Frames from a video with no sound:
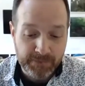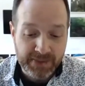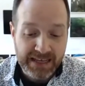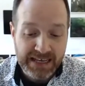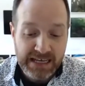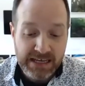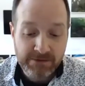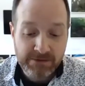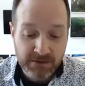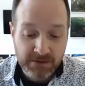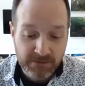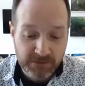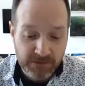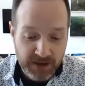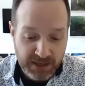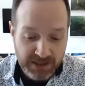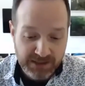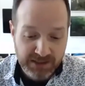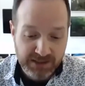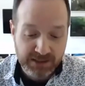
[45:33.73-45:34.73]
even
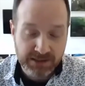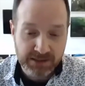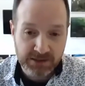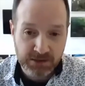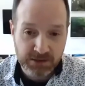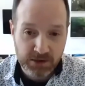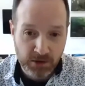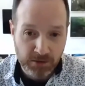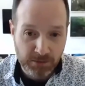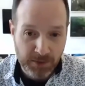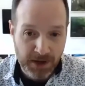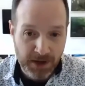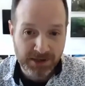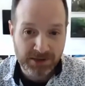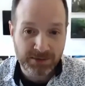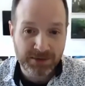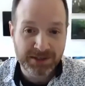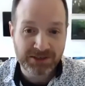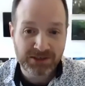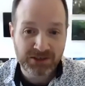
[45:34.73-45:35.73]
faces on
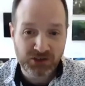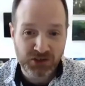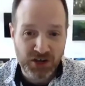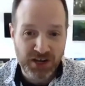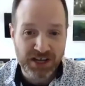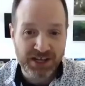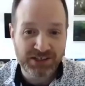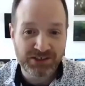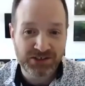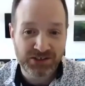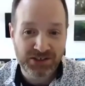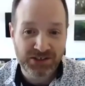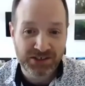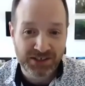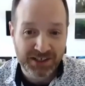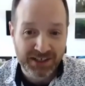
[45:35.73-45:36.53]
monuments change.